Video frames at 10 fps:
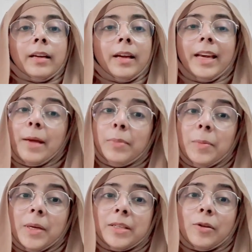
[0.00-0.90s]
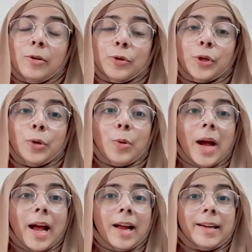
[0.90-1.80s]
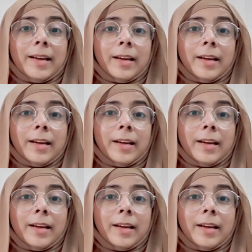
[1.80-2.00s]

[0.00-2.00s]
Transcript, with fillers: In MBBS also you had